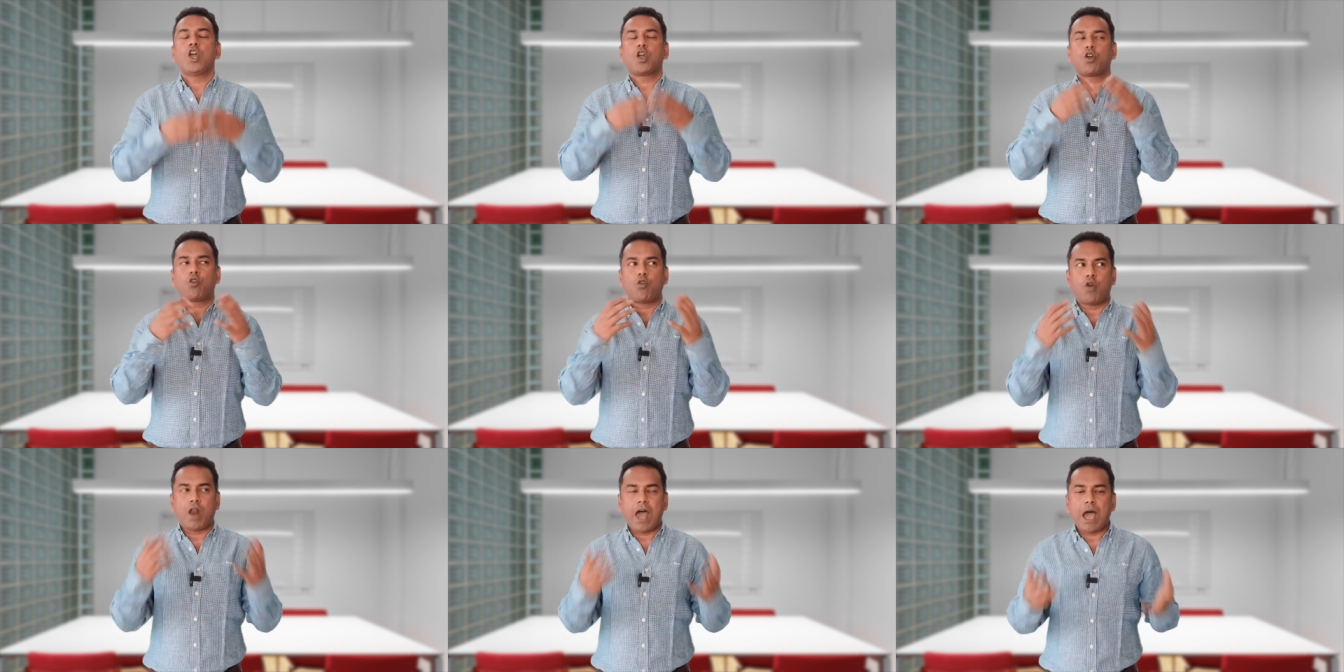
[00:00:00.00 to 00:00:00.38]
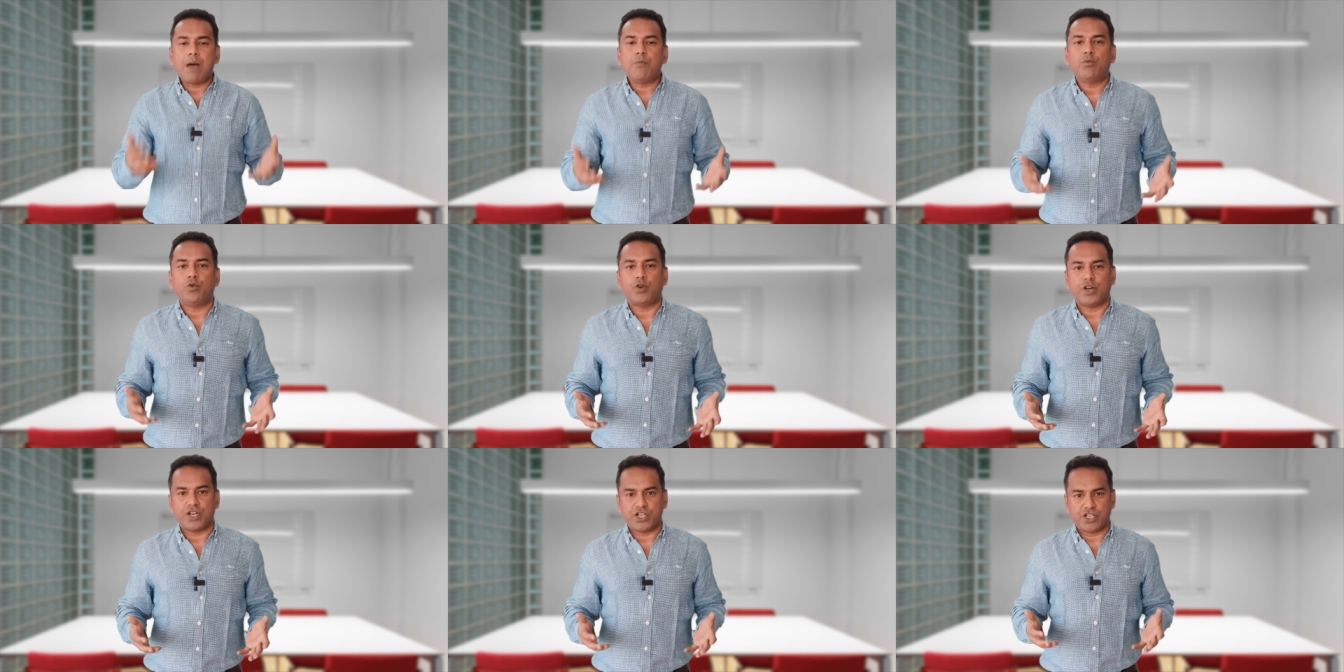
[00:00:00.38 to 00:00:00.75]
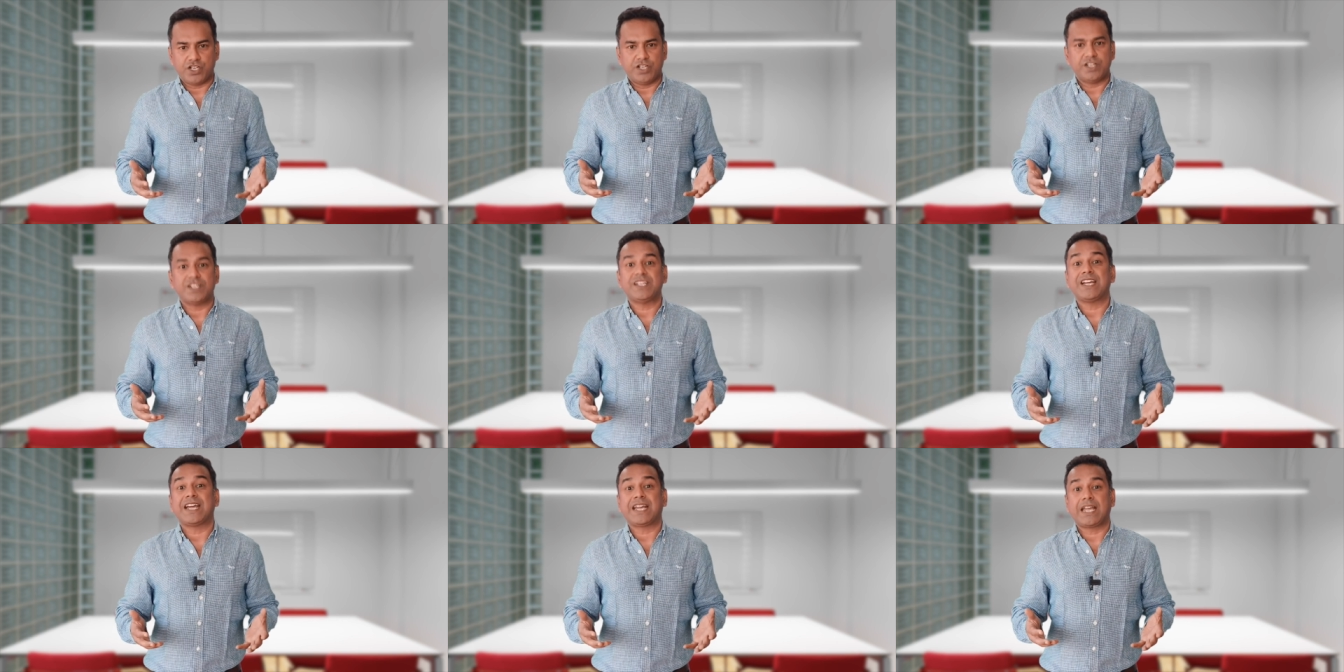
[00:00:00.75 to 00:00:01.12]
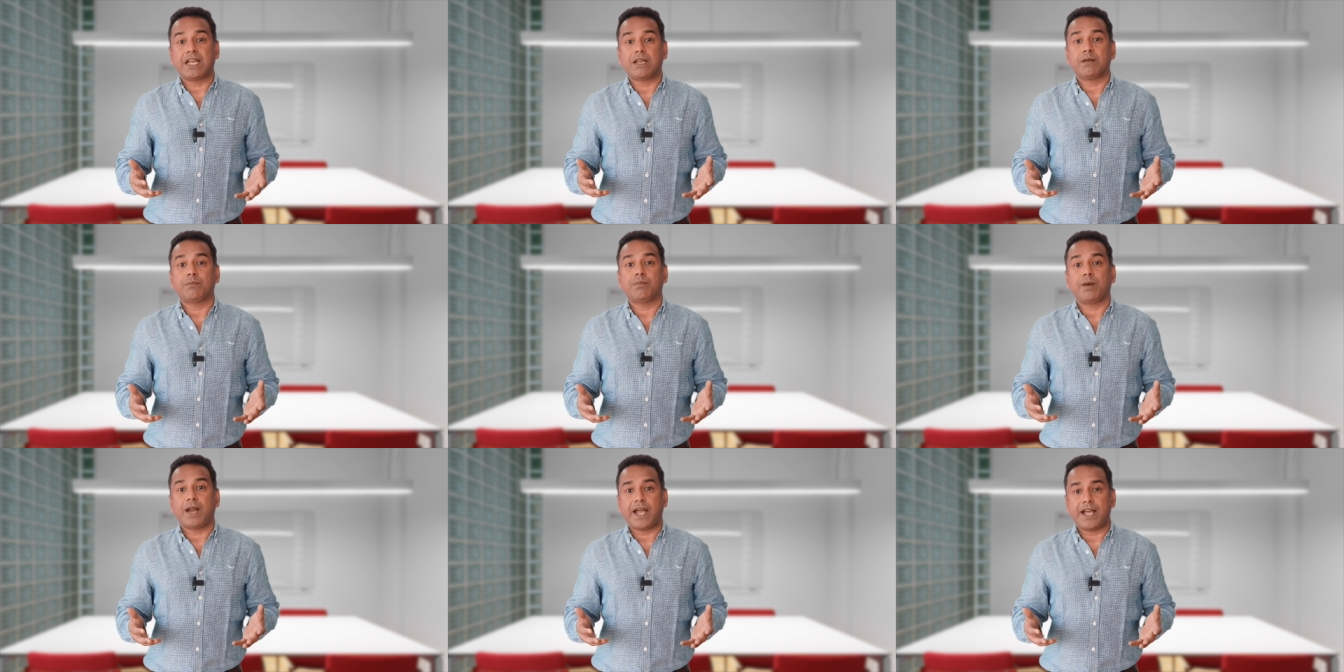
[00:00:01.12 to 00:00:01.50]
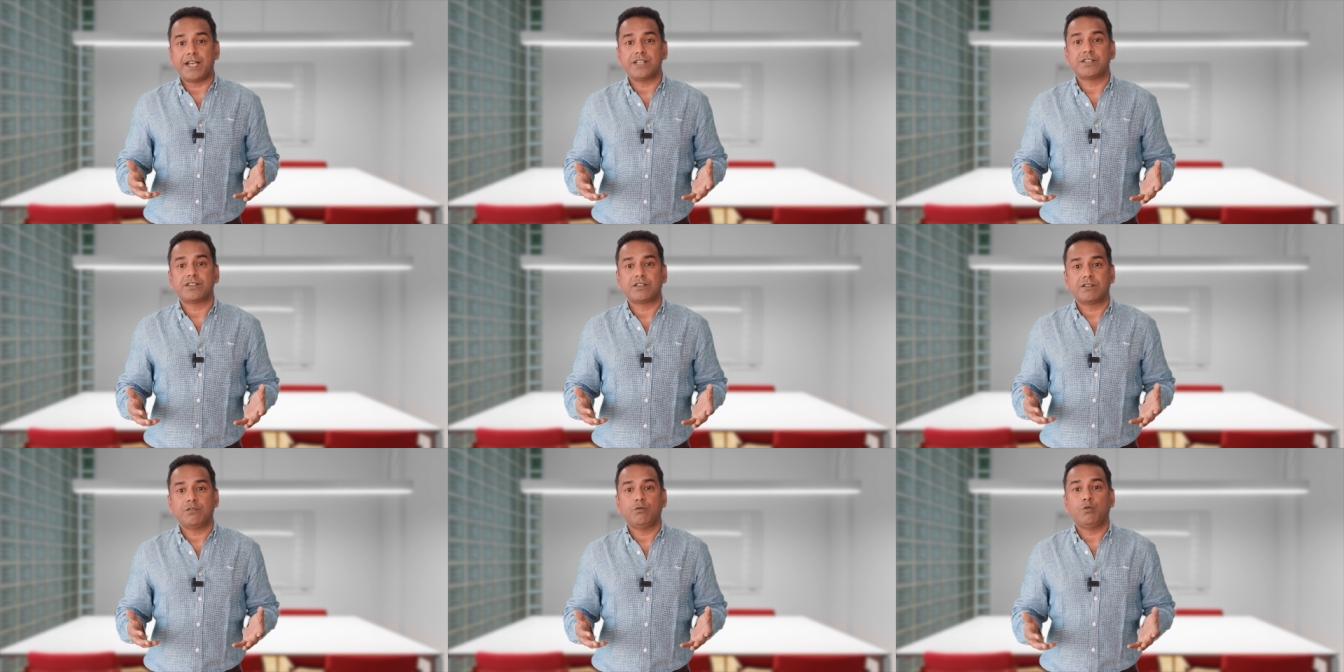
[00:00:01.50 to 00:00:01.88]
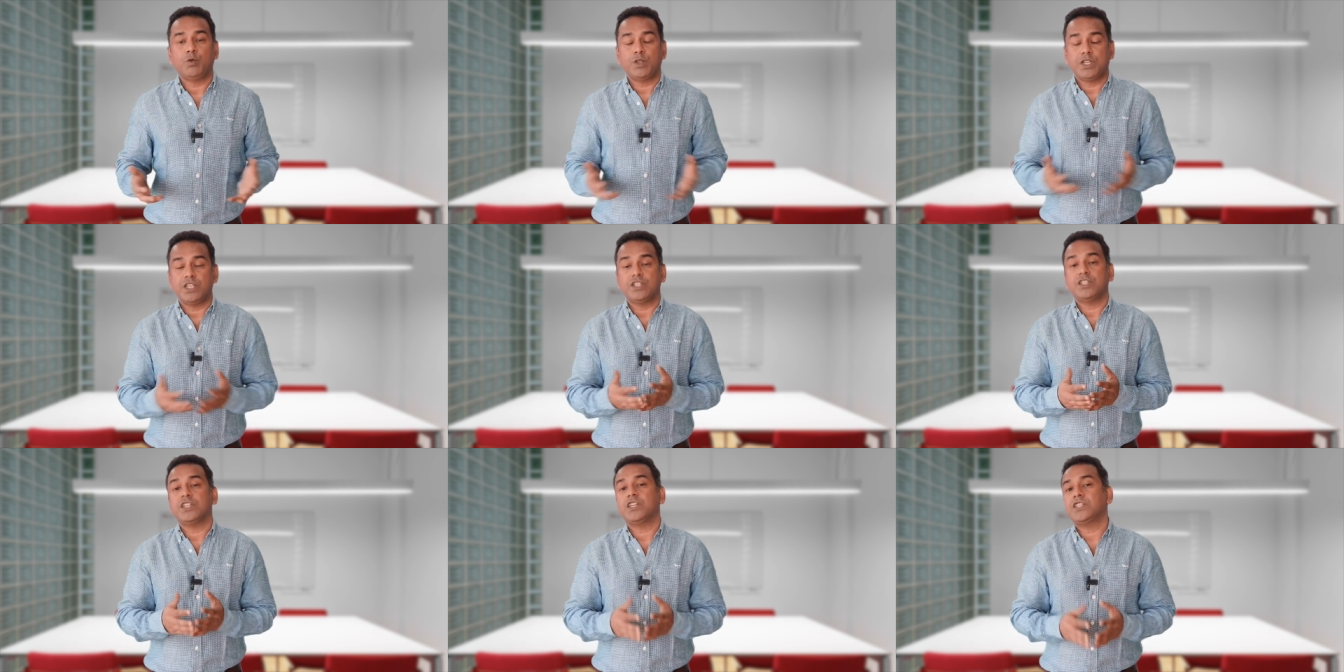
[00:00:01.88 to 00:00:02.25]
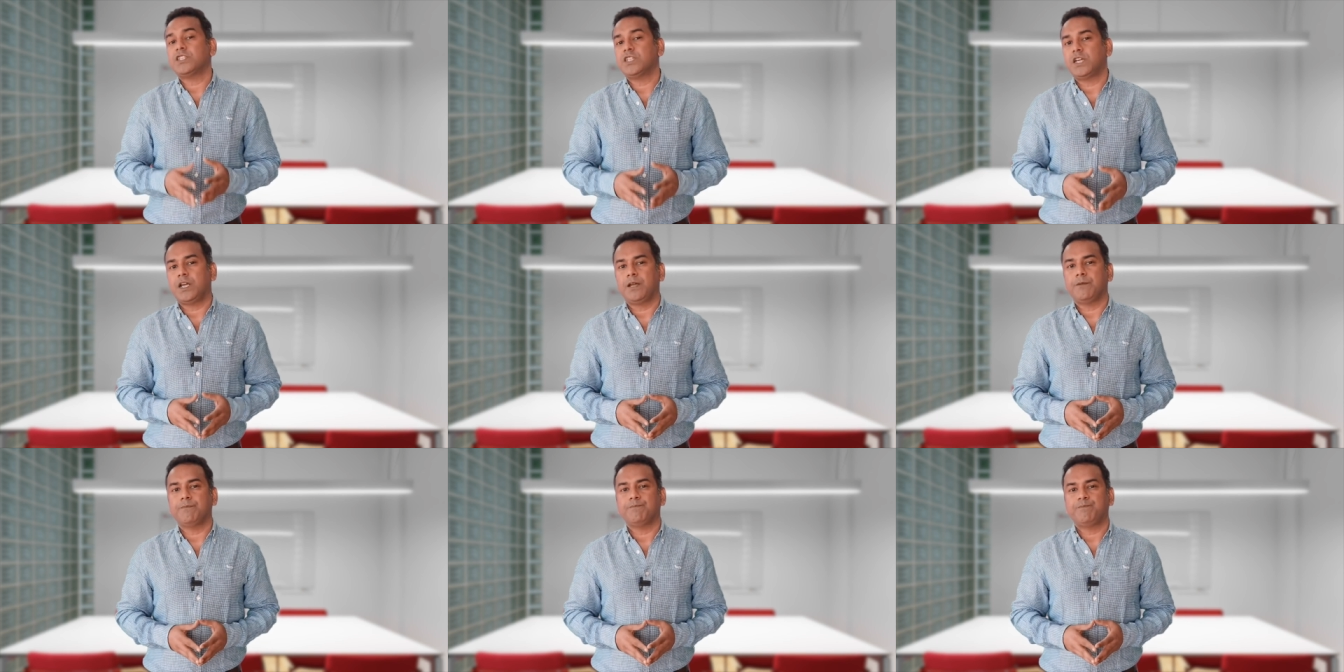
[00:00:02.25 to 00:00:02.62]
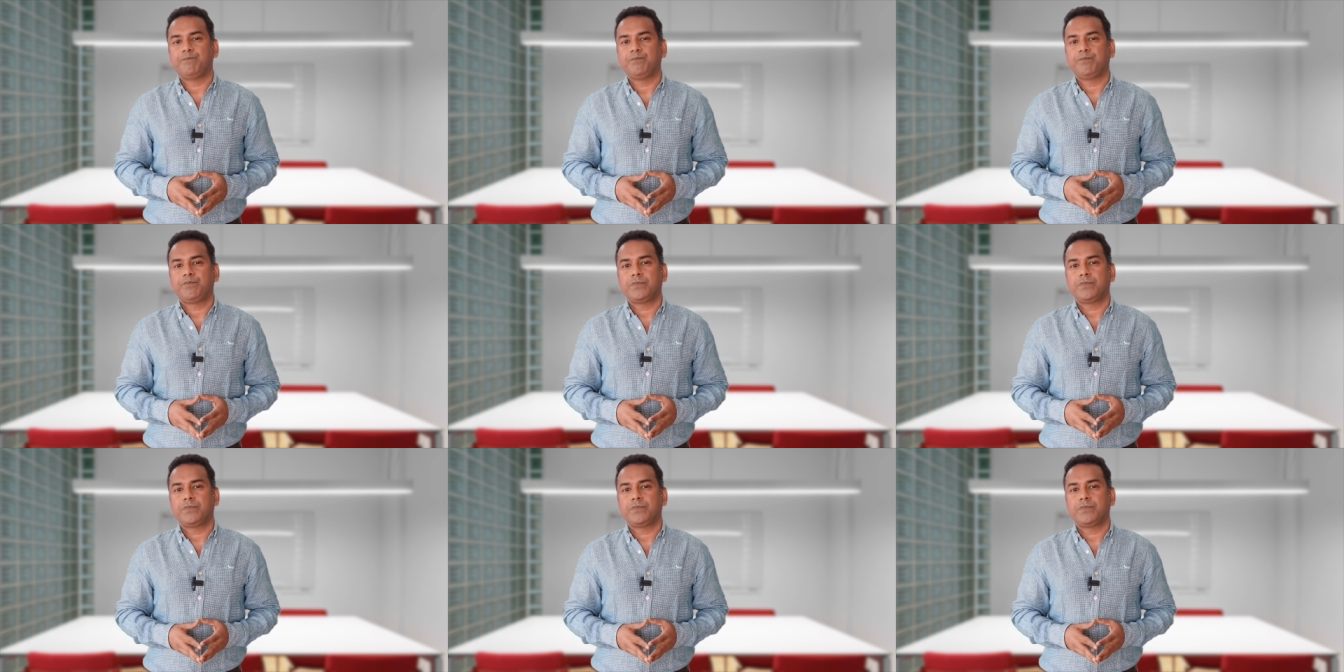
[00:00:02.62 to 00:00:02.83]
collaboration taking place within the team.